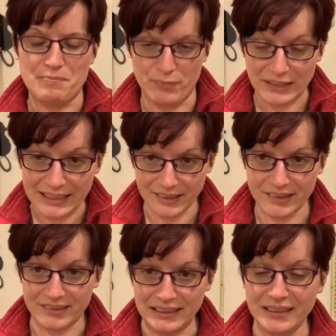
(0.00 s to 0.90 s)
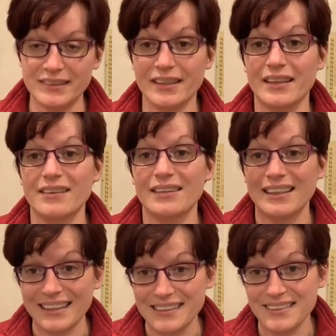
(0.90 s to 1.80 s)
Brilliant seeds are things like
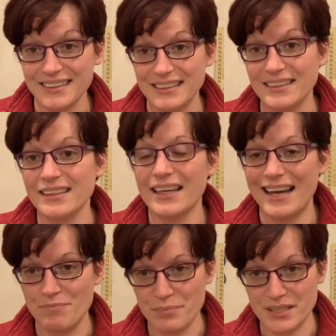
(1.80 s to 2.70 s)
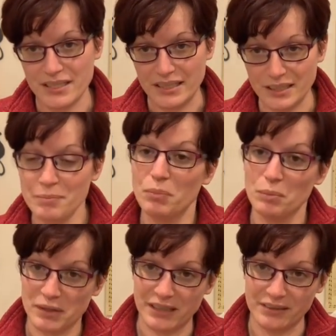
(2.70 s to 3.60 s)
linseed, hemp seed,
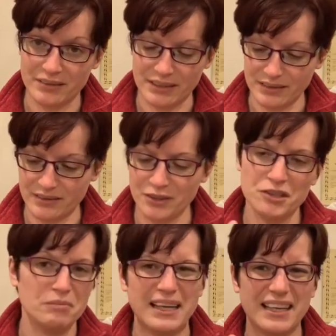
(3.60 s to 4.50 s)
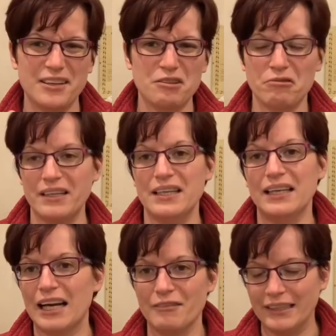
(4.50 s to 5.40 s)
pumpkin seeds. Those are my kind of three.
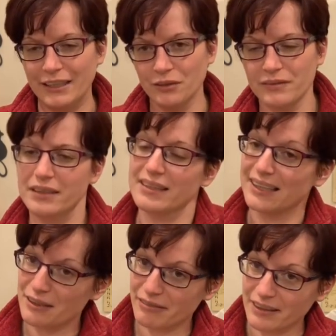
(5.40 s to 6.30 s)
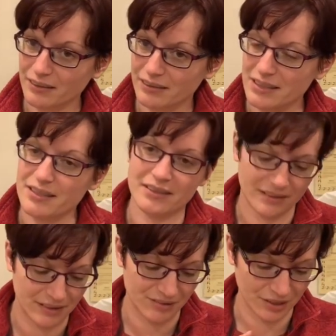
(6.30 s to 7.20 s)
I really love these. I like fennel seed because
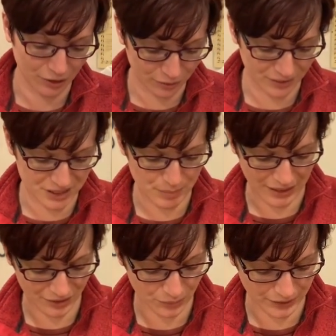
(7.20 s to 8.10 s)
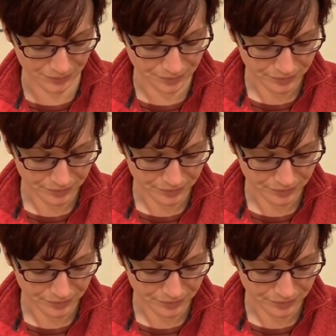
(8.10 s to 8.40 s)
that gives it a lovely smell as well.